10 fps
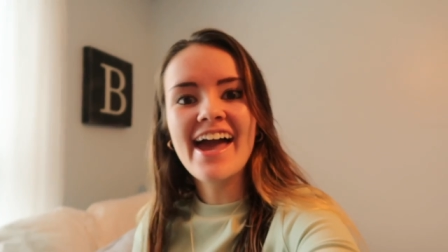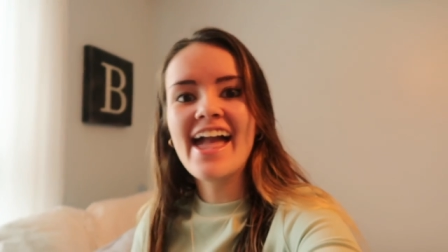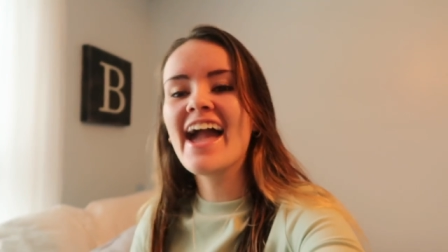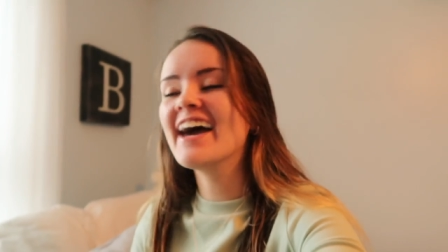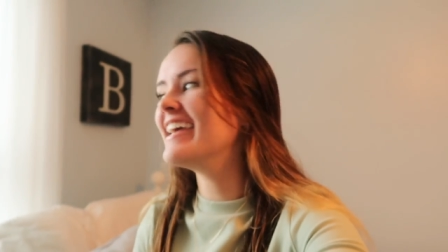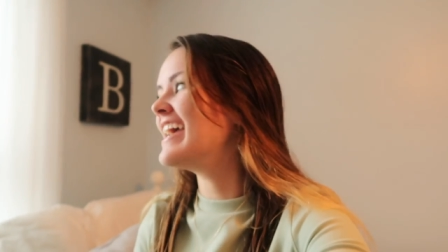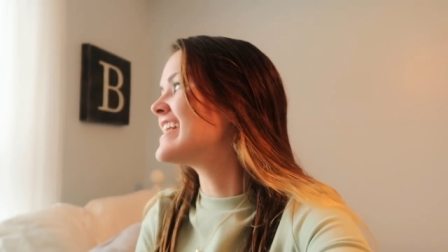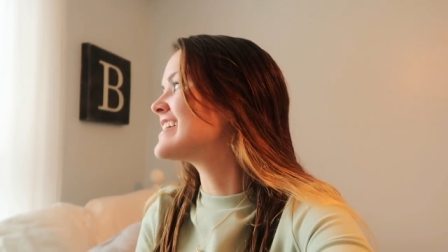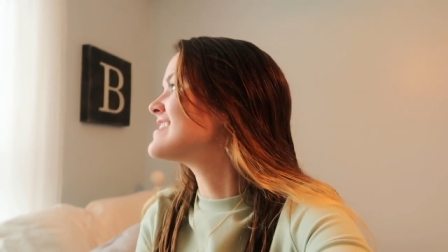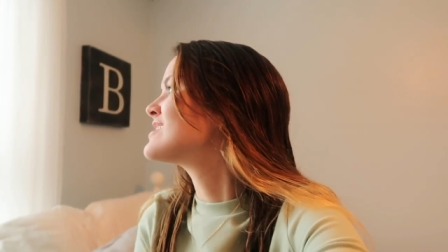and
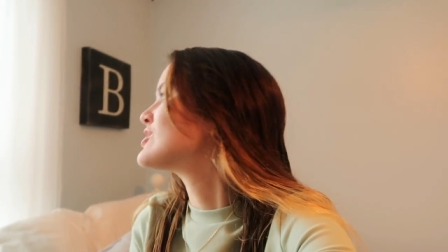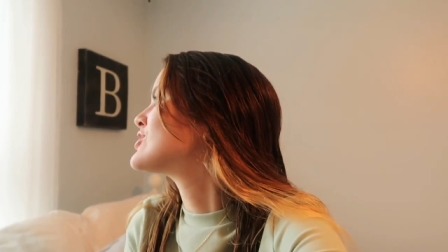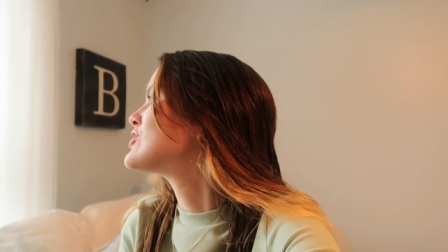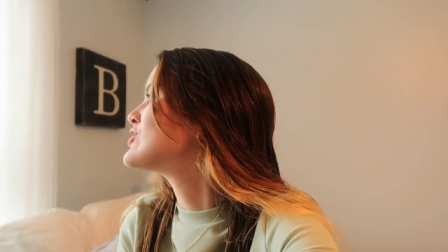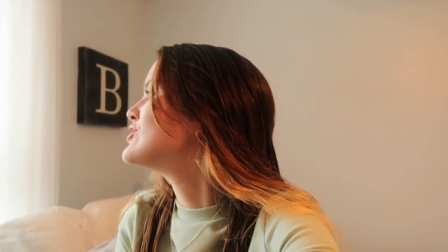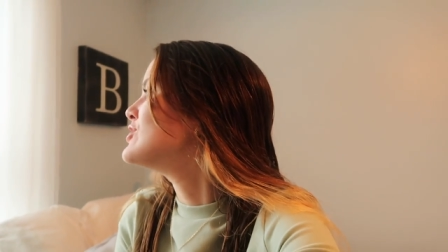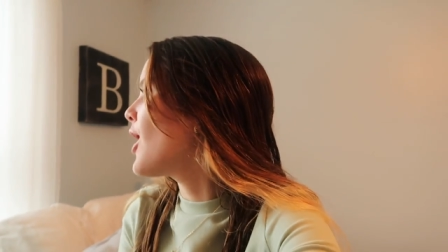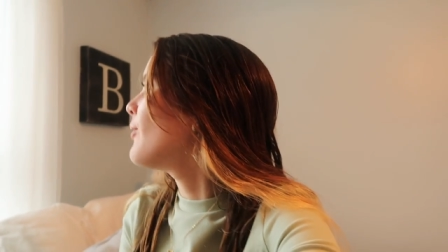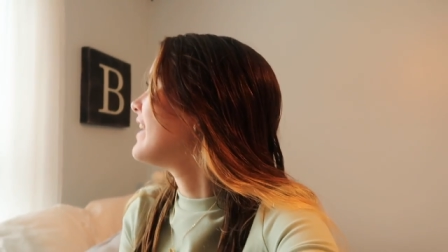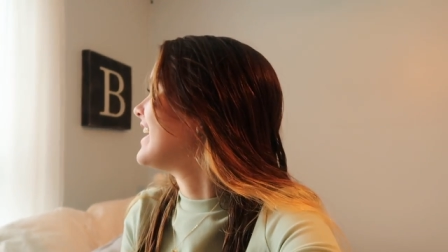it is
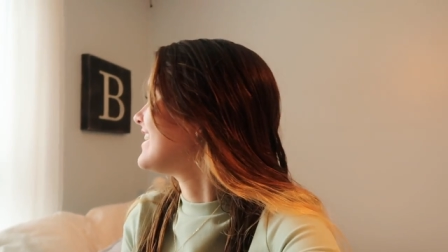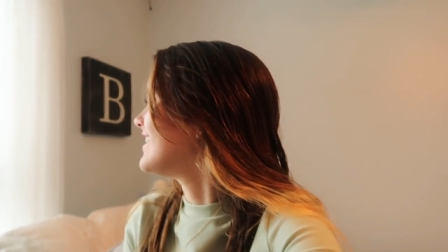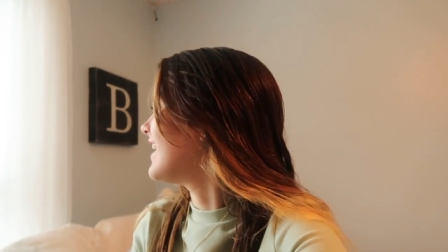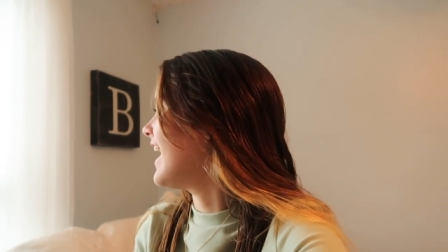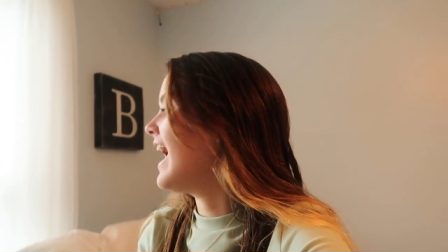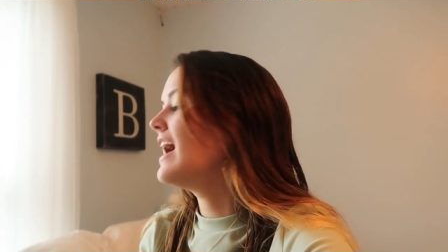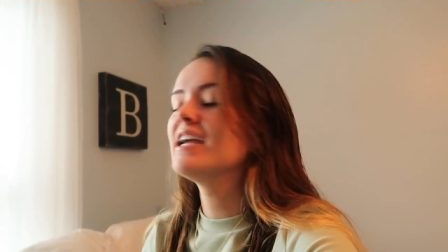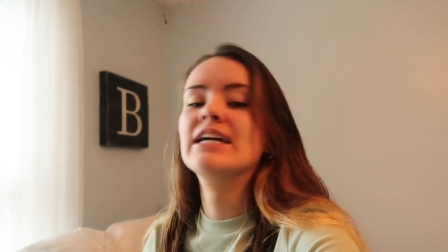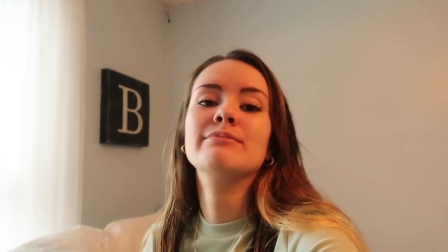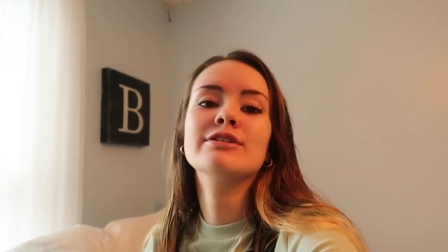snowing and I
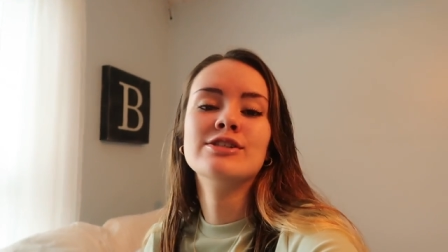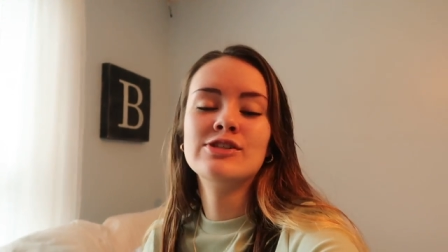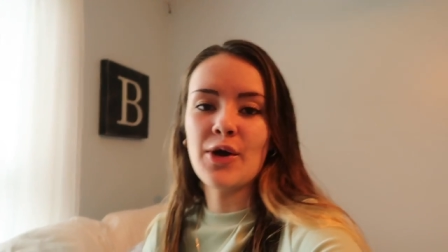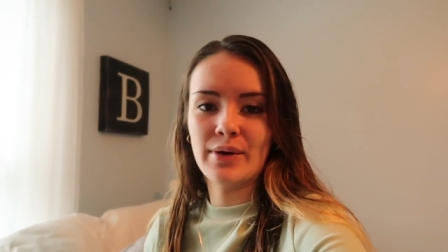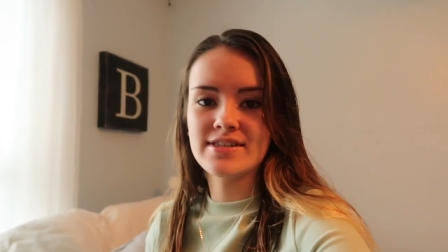am so